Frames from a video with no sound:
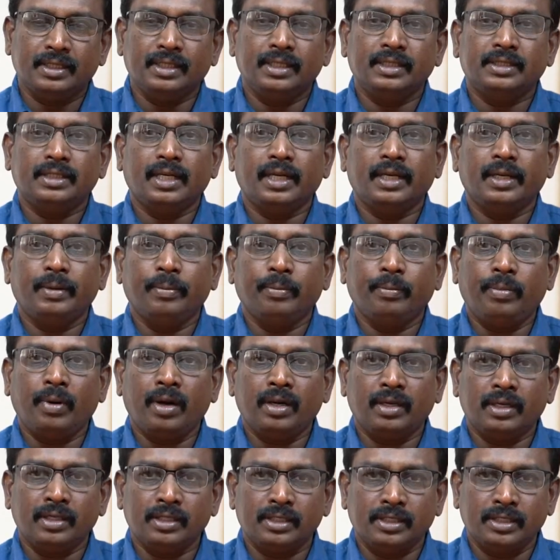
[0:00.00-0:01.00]
is an
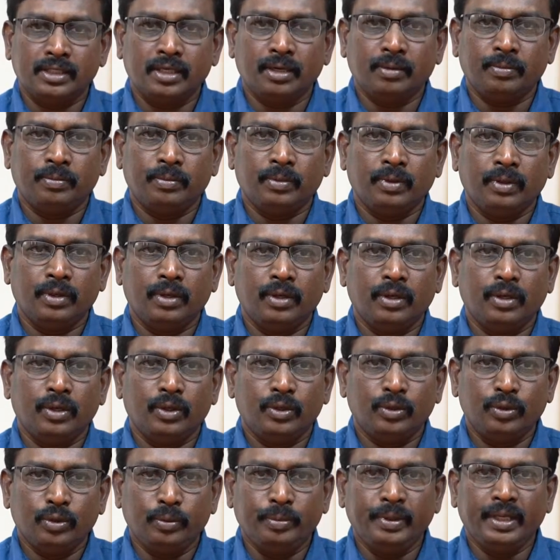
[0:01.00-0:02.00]
important step
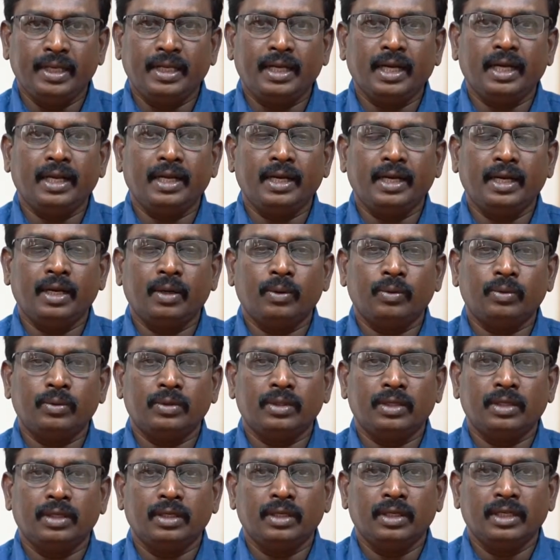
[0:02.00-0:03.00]
to be carried
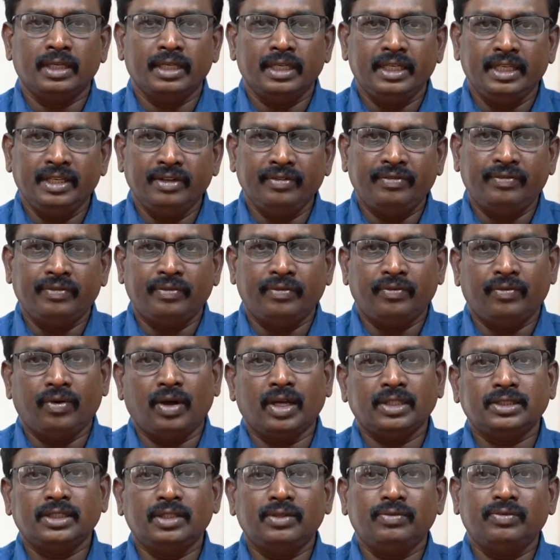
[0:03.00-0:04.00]
out if
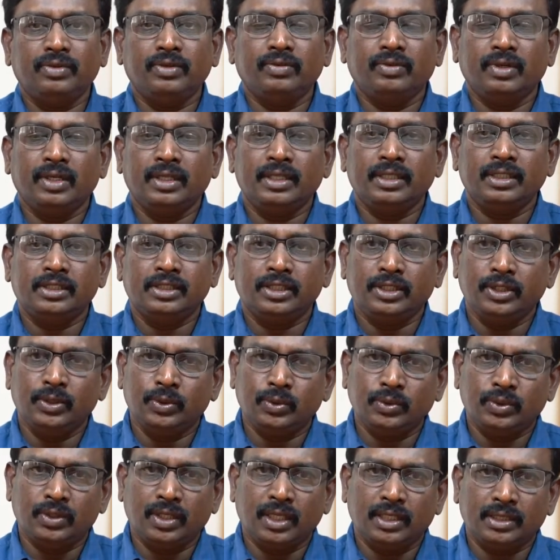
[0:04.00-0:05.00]
fossil fuel is
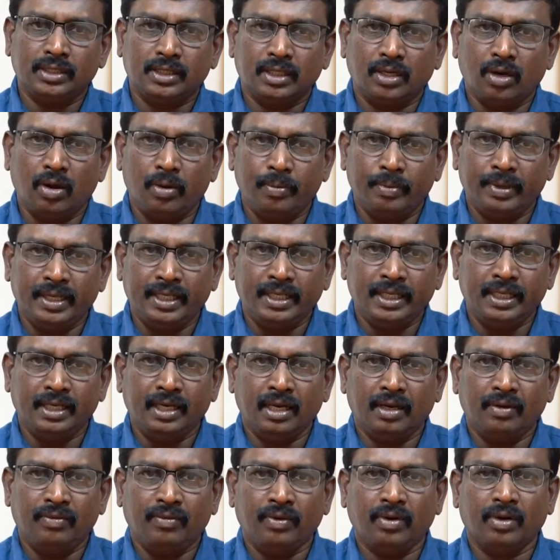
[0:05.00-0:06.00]
used as raw
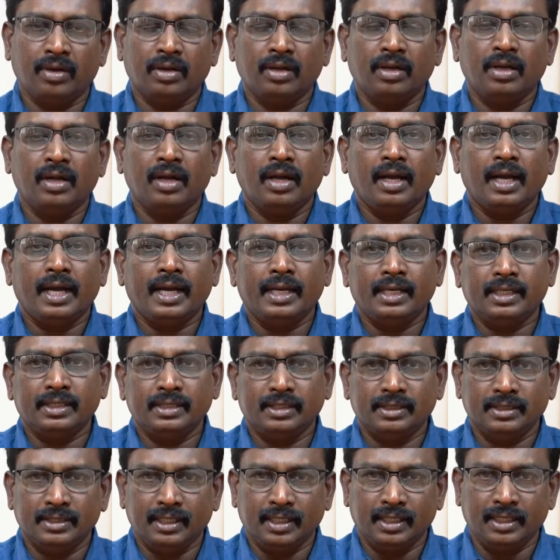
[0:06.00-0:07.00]
material for
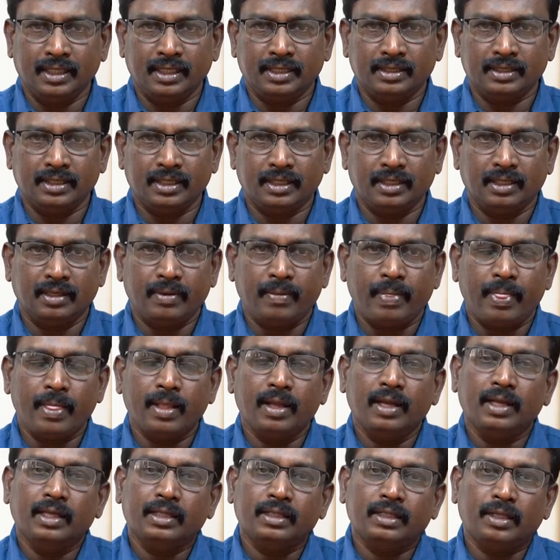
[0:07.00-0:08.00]
hydrogen generation.
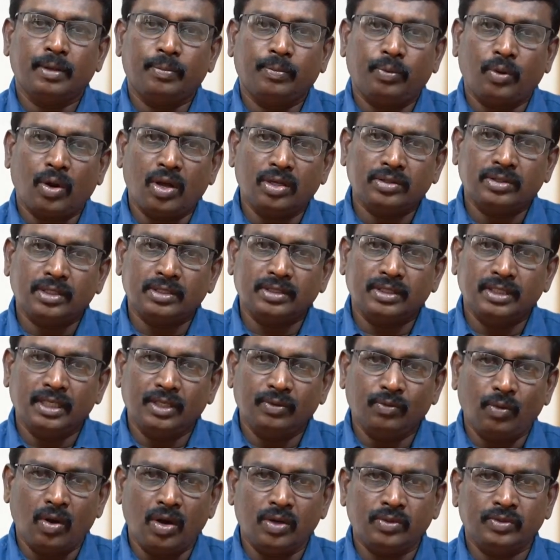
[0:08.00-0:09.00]
The process
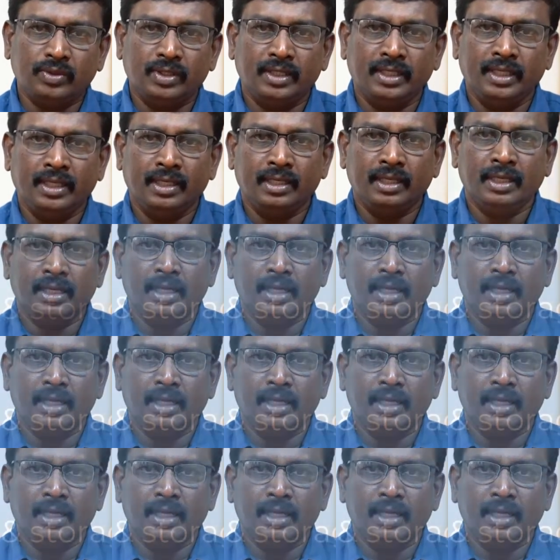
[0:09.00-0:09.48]
involves the